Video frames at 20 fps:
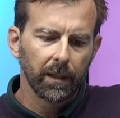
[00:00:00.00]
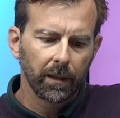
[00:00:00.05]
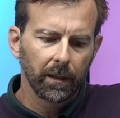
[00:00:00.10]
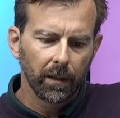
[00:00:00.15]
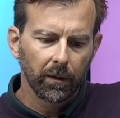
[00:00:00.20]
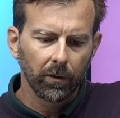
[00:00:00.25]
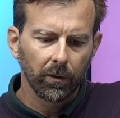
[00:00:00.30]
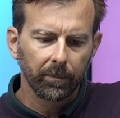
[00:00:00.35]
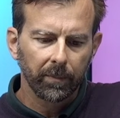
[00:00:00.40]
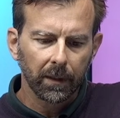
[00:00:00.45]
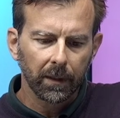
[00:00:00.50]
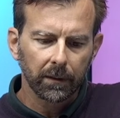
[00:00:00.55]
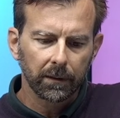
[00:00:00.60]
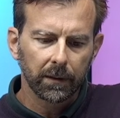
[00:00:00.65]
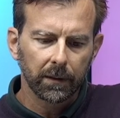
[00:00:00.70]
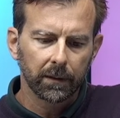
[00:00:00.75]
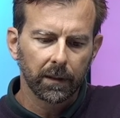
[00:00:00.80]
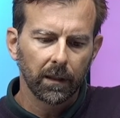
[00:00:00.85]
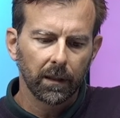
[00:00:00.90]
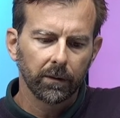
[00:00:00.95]
our
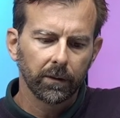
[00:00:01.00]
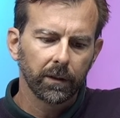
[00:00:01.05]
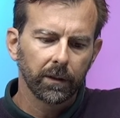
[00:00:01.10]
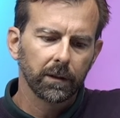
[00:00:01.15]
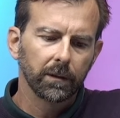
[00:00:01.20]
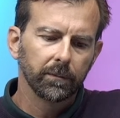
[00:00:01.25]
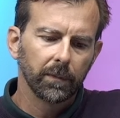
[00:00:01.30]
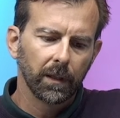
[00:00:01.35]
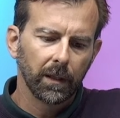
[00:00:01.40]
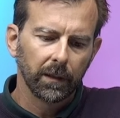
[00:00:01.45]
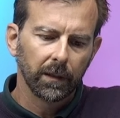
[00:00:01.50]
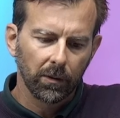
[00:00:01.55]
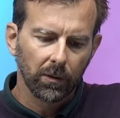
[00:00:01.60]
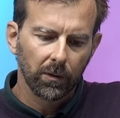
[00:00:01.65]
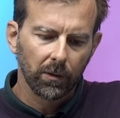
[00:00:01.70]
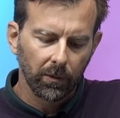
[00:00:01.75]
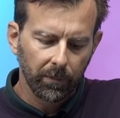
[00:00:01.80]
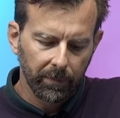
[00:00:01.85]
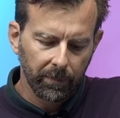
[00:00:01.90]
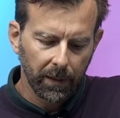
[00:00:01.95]
built-in algorithm and
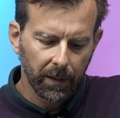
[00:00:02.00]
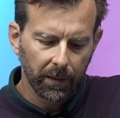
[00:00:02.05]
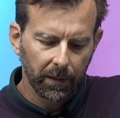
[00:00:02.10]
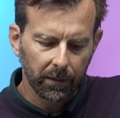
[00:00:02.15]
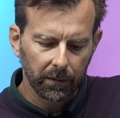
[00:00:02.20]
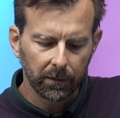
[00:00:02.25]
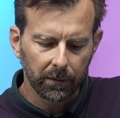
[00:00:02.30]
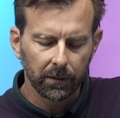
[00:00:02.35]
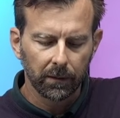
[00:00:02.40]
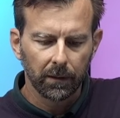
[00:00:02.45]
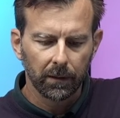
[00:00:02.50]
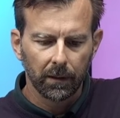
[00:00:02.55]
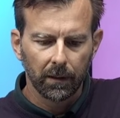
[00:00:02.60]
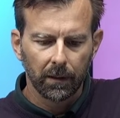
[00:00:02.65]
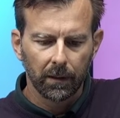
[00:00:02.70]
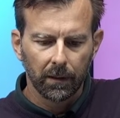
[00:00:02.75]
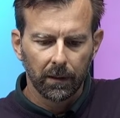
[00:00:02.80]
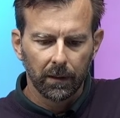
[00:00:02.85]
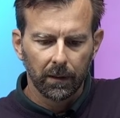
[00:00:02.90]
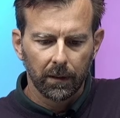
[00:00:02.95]
Copilot
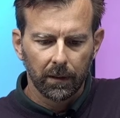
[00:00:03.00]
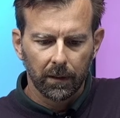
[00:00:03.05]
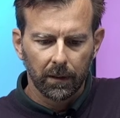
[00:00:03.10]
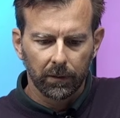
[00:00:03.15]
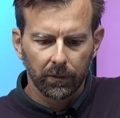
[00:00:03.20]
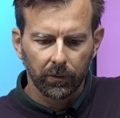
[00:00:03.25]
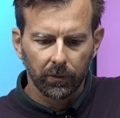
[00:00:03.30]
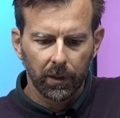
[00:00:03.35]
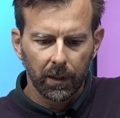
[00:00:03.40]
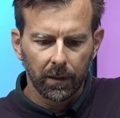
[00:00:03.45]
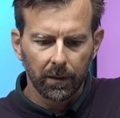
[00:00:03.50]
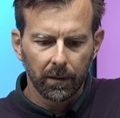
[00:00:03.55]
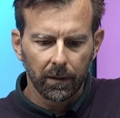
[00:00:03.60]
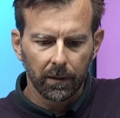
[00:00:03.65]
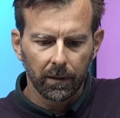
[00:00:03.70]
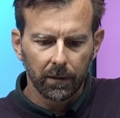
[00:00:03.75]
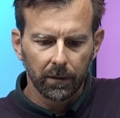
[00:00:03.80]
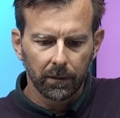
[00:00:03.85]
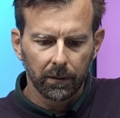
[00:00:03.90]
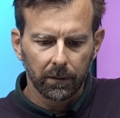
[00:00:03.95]

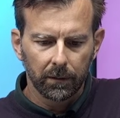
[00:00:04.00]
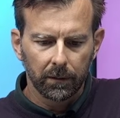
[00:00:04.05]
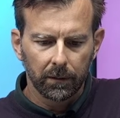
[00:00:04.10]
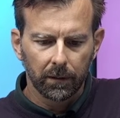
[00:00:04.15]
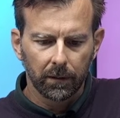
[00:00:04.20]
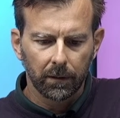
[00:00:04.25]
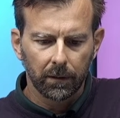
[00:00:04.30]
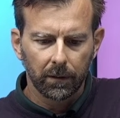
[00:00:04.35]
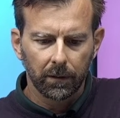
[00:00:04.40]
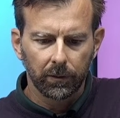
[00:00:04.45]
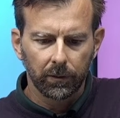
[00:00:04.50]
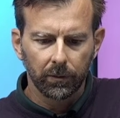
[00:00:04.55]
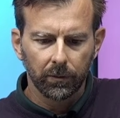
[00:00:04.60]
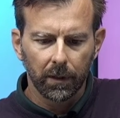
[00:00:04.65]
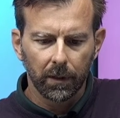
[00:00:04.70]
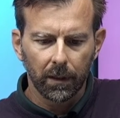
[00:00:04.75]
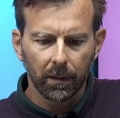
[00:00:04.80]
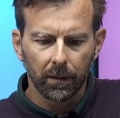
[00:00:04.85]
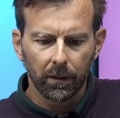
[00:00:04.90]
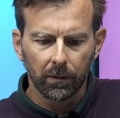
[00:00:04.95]
together, you
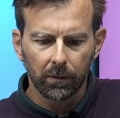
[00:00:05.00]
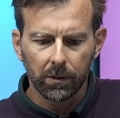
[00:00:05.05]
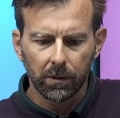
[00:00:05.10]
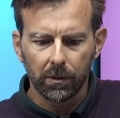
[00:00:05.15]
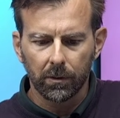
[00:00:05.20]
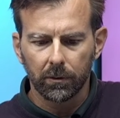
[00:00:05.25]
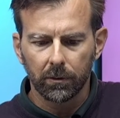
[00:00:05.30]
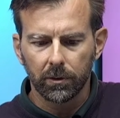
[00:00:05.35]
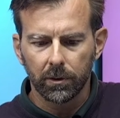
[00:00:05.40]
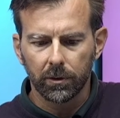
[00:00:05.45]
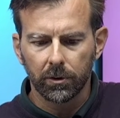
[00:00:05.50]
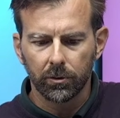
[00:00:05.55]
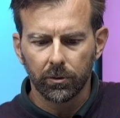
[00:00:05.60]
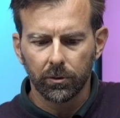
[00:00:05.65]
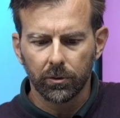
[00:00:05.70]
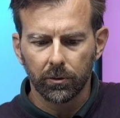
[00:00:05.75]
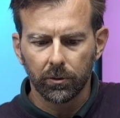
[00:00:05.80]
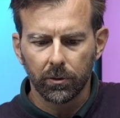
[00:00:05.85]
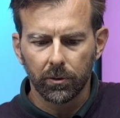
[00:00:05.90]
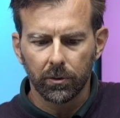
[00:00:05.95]
can also
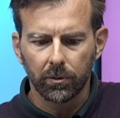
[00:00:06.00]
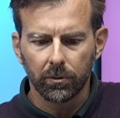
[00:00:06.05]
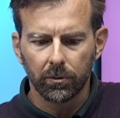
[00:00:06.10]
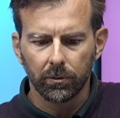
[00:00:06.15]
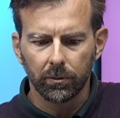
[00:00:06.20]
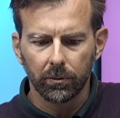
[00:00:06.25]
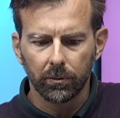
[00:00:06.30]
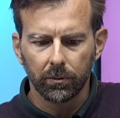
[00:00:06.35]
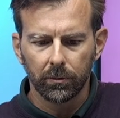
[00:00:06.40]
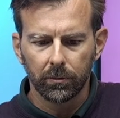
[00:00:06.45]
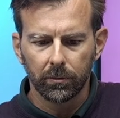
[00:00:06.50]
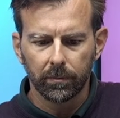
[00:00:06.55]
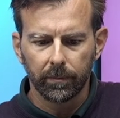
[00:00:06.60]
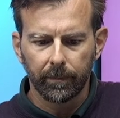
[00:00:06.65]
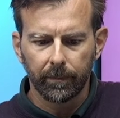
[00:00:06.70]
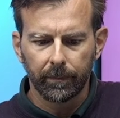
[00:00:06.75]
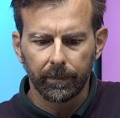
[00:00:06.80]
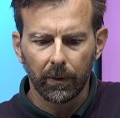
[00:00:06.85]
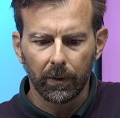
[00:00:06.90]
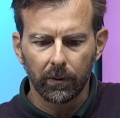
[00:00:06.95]
choose to
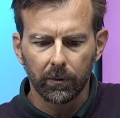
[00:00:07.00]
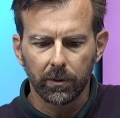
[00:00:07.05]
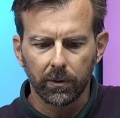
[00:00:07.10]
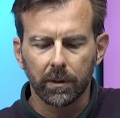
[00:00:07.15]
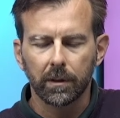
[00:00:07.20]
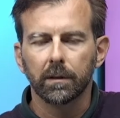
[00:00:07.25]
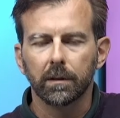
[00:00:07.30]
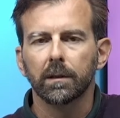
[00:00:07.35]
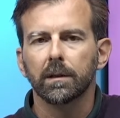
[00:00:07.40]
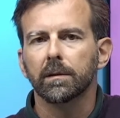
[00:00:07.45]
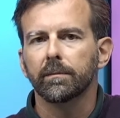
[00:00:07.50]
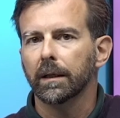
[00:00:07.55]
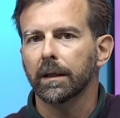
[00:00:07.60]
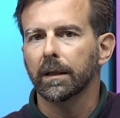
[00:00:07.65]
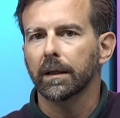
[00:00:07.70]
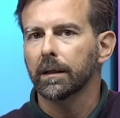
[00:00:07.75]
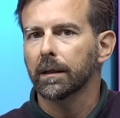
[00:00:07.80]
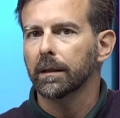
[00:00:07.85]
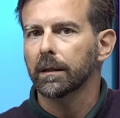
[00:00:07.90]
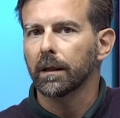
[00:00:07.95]
post this
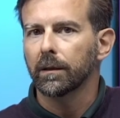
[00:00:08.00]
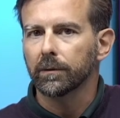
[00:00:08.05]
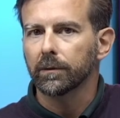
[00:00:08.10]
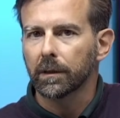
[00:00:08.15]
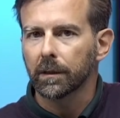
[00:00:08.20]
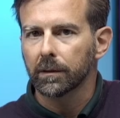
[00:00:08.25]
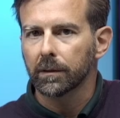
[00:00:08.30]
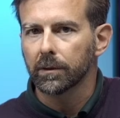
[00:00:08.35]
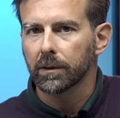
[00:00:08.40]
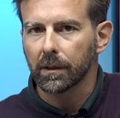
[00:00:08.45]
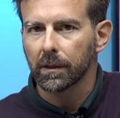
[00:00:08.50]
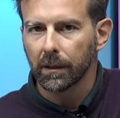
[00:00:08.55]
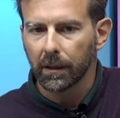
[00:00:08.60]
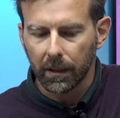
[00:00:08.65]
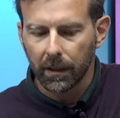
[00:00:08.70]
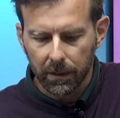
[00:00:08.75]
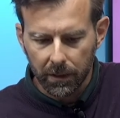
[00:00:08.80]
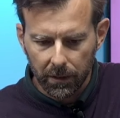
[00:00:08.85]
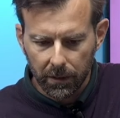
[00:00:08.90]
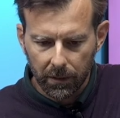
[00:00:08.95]
bank account
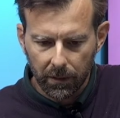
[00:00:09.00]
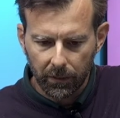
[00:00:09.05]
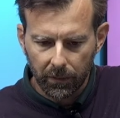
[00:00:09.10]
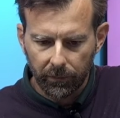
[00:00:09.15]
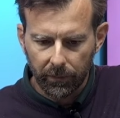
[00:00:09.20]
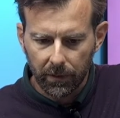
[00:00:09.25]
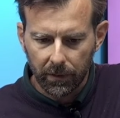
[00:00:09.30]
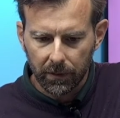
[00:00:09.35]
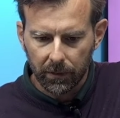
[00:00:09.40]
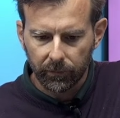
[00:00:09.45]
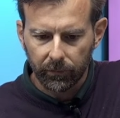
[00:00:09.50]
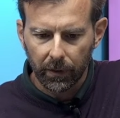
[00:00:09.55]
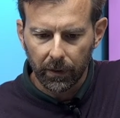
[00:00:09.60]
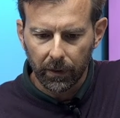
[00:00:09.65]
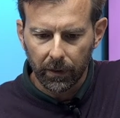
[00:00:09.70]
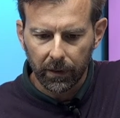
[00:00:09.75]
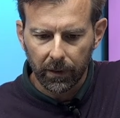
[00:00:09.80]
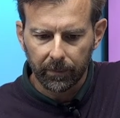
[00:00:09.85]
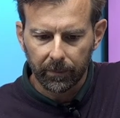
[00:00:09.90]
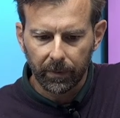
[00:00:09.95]
reconciliation if it is
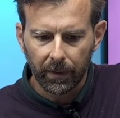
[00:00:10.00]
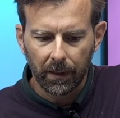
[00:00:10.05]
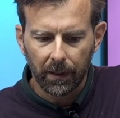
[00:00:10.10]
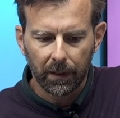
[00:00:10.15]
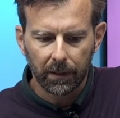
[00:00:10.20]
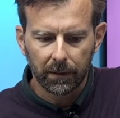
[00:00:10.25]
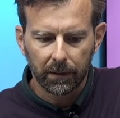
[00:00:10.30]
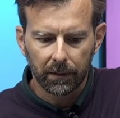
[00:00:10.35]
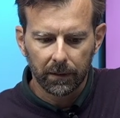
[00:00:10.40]
fully applied.